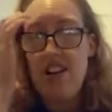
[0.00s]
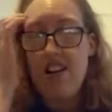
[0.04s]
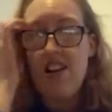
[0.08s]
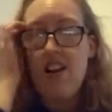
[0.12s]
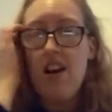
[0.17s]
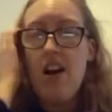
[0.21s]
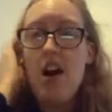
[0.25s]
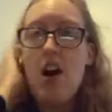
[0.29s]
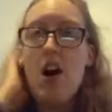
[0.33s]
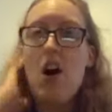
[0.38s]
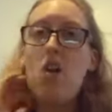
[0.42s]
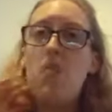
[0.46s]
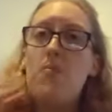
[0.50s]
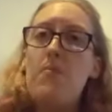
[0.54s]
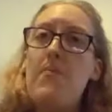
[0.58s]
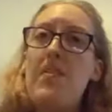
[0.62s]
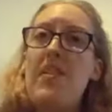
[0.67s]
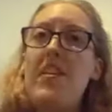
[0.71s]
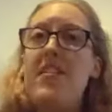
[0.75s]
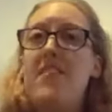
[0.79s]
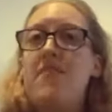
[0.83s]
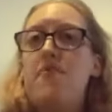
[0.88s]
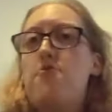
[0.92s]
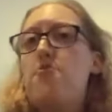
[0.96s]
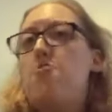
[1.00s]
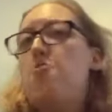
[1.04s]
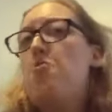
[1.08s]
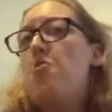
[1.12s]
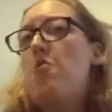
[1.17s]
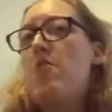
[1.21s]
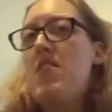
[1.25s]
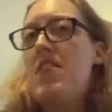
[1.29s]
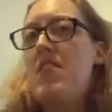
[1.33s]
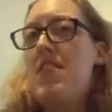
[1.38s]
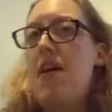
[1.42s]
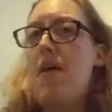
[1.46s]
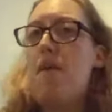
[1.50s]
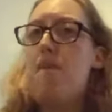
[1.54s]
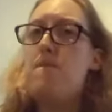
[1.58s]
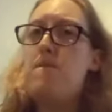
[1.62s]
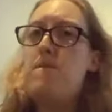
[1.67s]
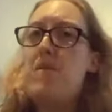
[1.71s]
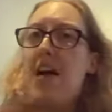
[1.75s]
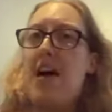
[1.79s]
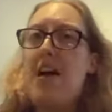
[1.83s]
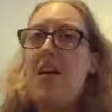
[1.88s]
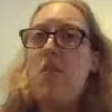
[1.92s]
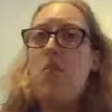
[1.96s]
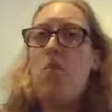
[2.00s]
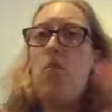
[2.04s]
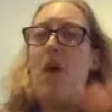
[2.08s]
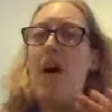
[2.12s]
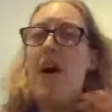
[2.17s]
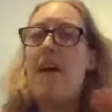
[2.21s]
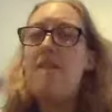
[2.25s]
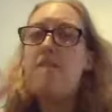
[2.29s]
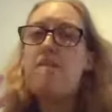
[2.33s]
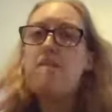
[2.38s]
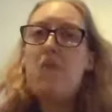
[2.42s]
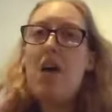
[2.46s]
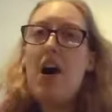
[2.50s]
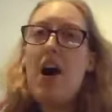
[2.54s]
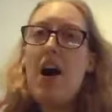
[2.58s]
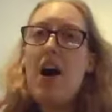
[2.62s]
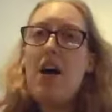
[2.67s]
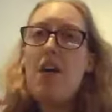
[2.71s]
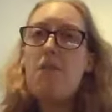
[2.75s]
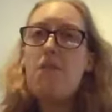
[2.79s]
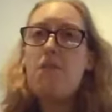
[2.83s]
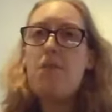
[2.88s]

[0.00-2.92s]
Hope you enjoyed my wrap up